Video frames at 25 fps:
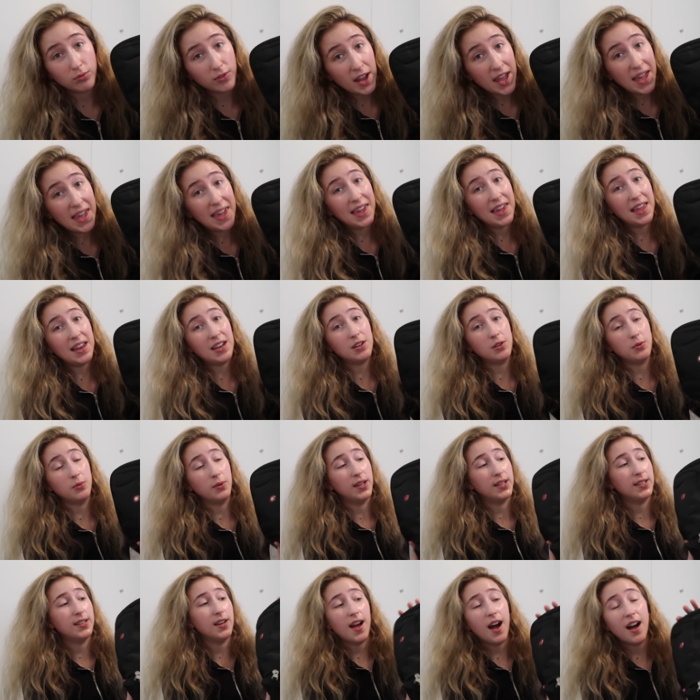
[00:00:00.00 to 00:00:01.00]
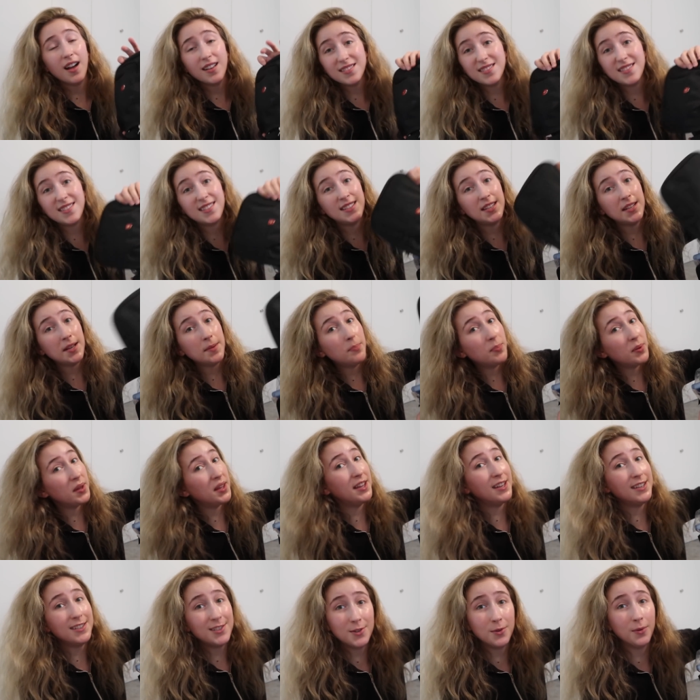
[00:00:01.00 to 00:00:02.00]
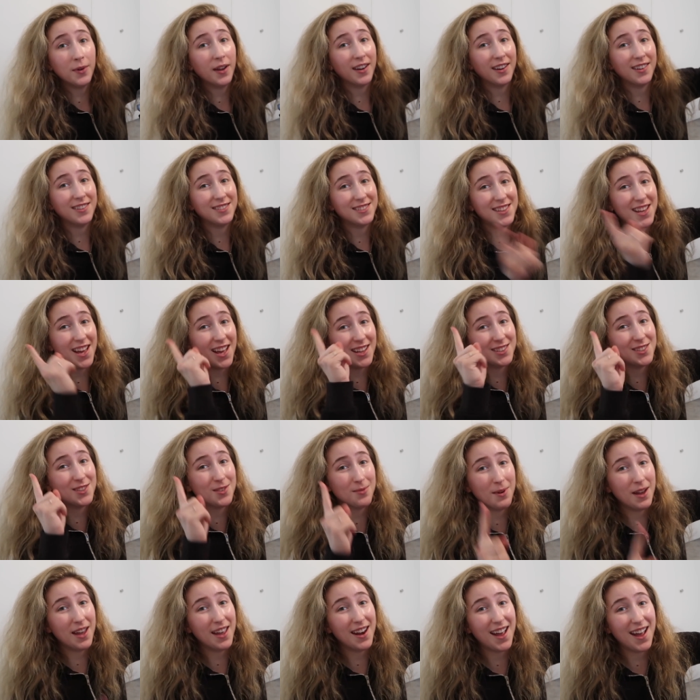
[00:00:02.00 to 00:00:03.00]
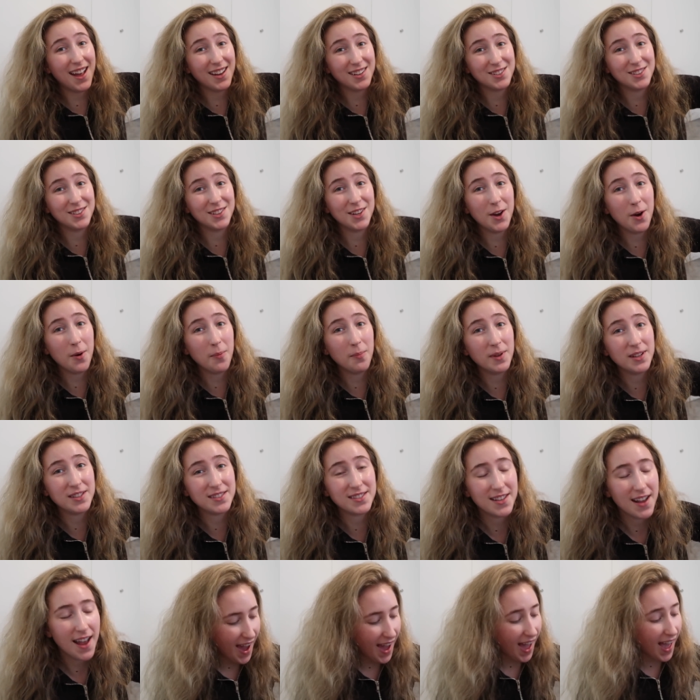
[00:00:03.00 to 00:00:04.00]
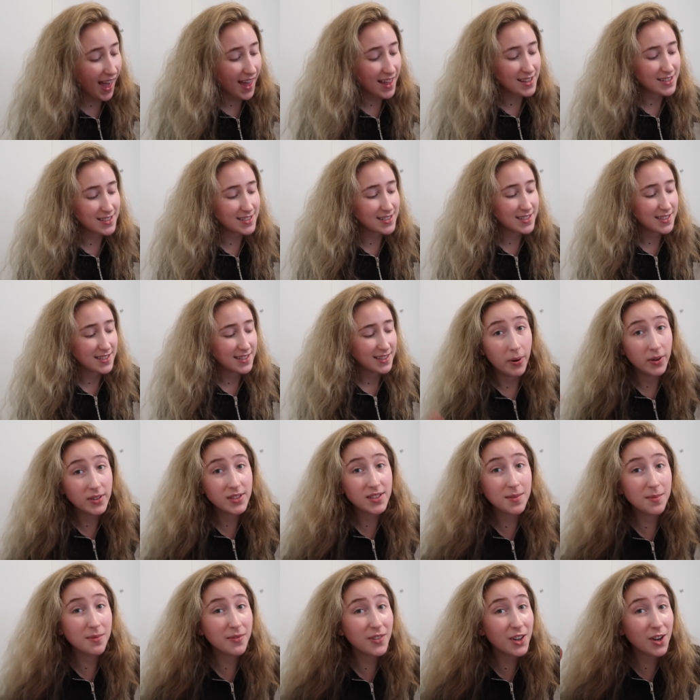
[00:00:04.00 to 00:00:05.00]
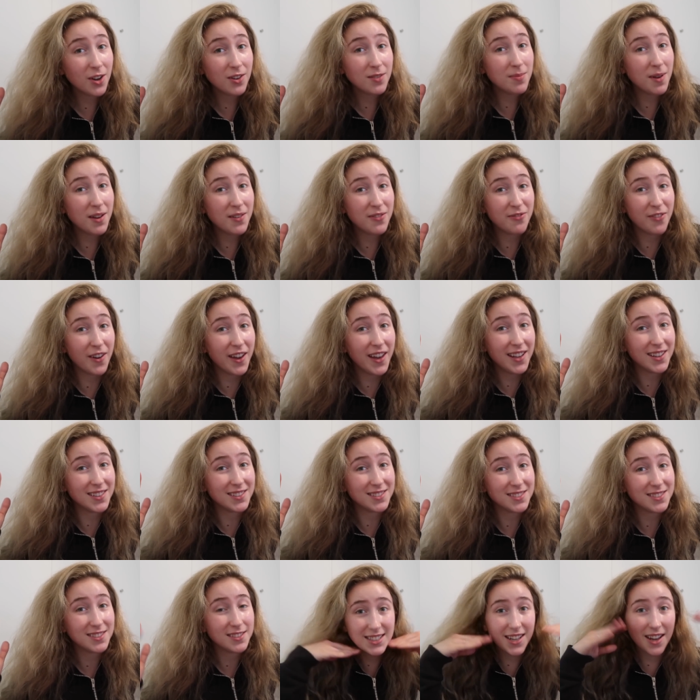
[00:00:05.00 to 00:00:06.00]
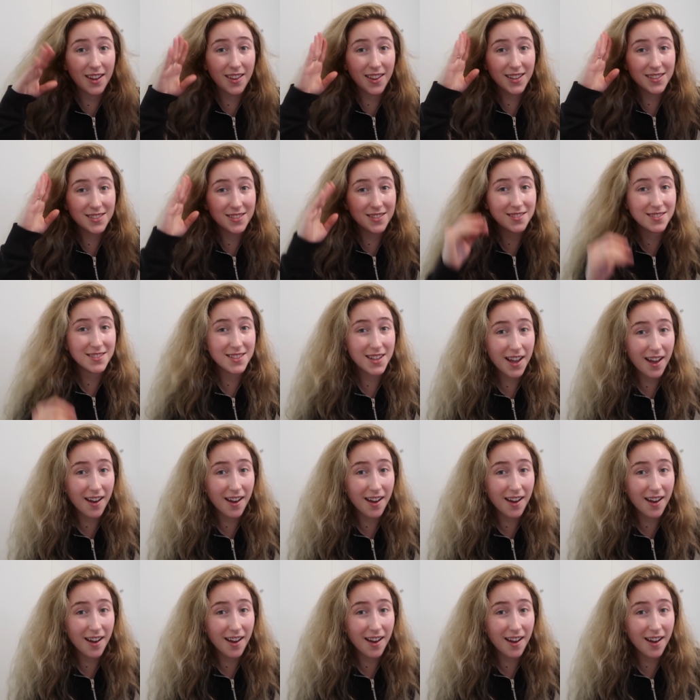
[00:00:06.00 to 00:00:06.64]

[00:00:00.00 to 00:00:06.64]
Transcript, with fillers: break into it, unzip into it, because that's the way it actually opens, and put some of it onto my face. See how that turns